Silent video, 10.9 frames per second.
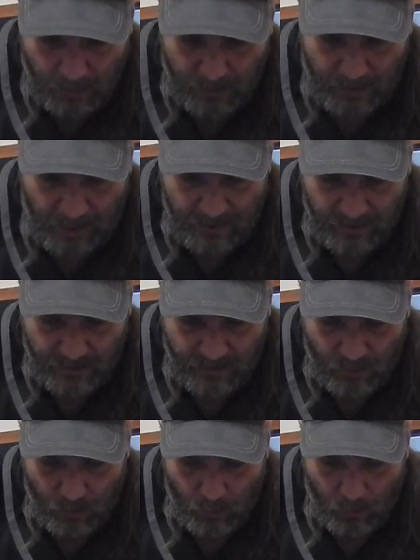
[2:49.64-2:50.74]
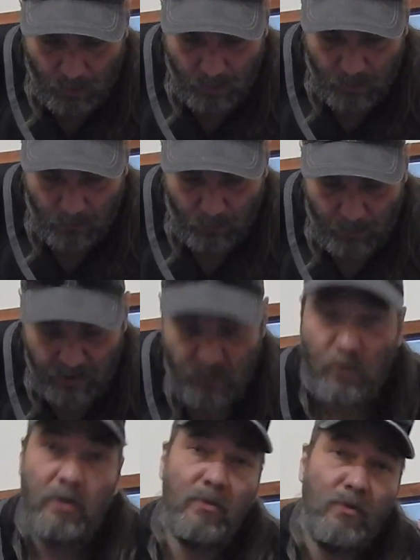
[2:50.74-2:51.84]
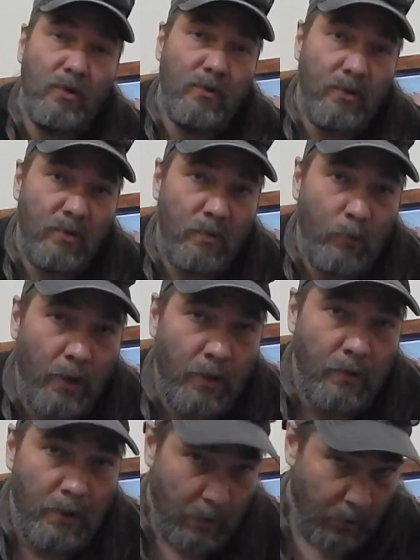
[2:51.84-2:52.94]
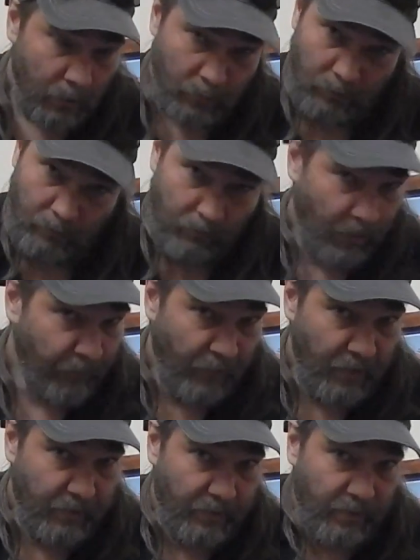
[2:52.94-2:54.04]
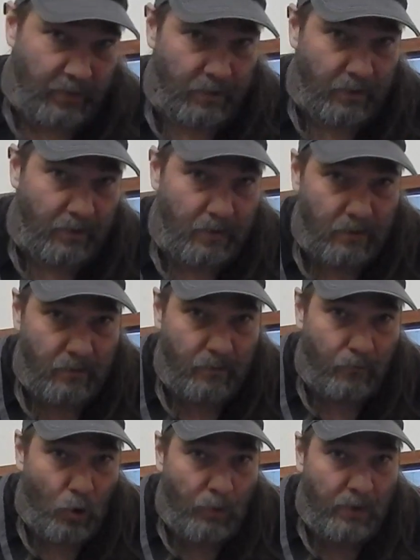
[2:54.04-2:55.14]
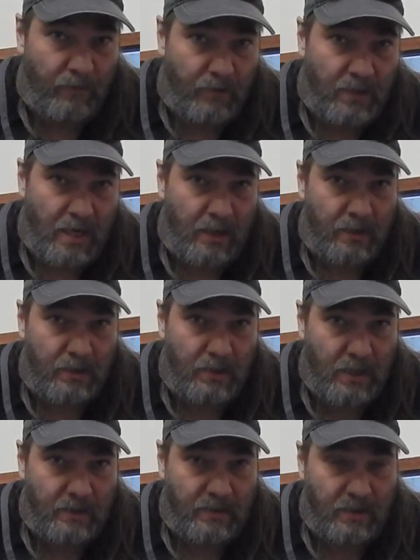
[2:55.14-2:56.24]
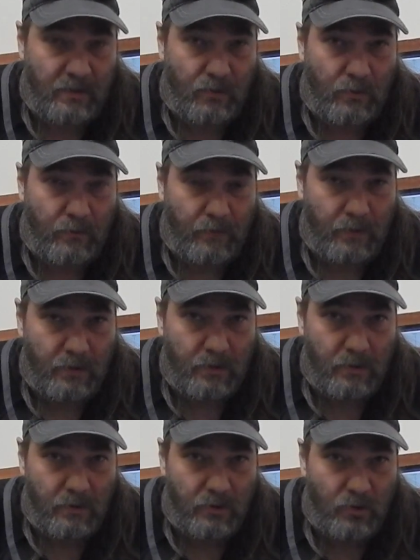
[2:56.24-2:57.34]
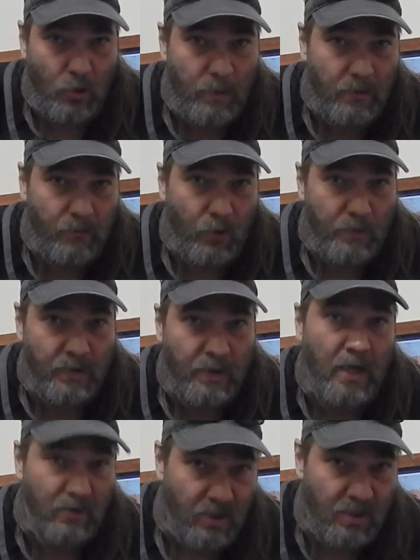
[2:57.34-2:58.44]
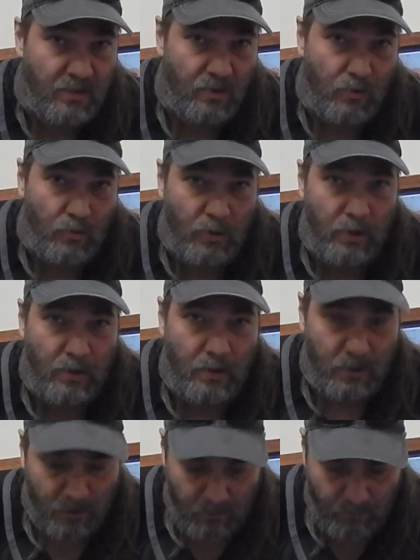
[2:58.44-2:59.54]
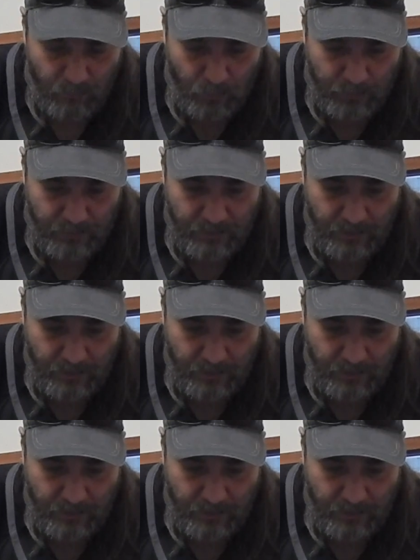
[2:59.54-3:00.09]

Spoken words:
Cash XO, what made you want to do YouTube? Well, my friends, Roman and Vitaly and Dennis, they sort of showed me the ropes on that, and Chase Gilroy, of course,